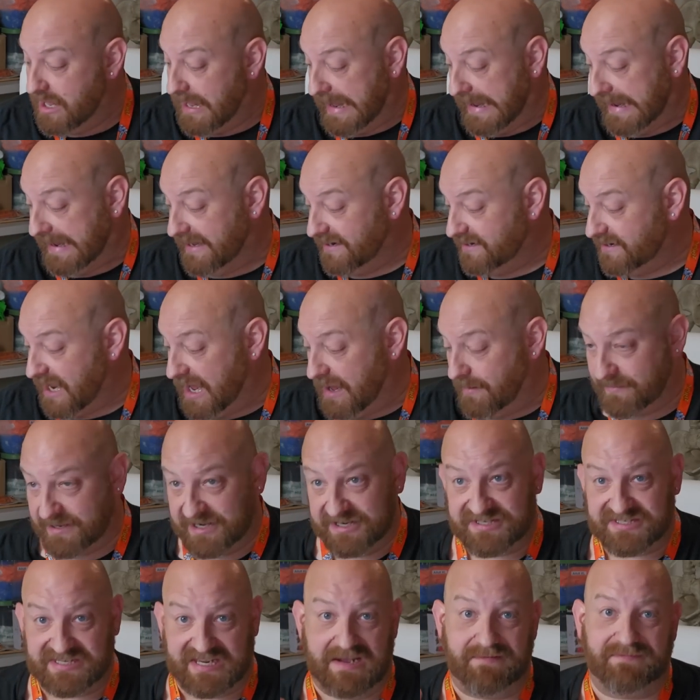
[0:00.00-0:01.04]
and I'm going
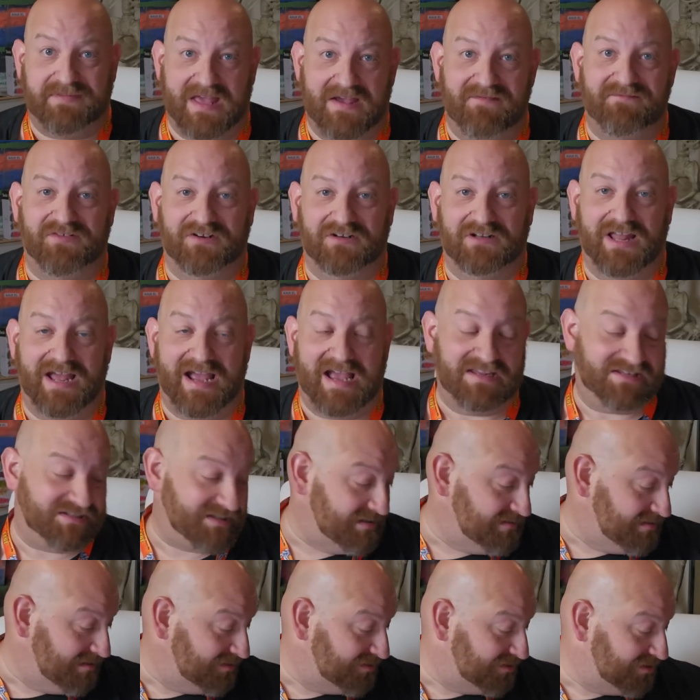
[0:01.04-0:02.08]
to save that for last
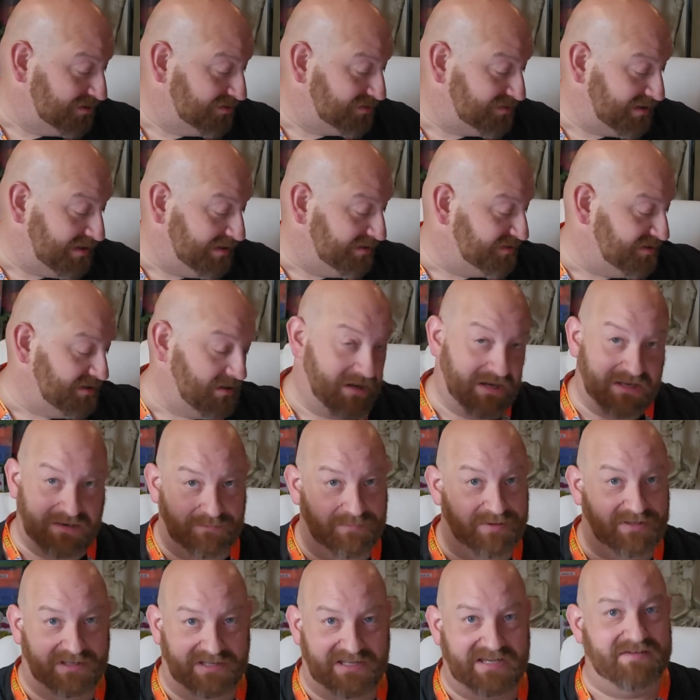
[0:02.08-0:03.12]
because it's just, it's
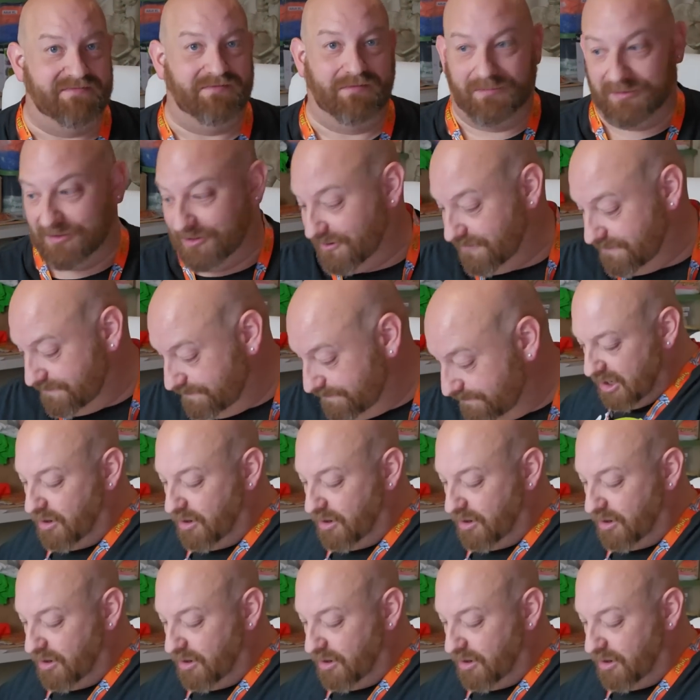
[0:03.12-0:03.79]
unbelievable.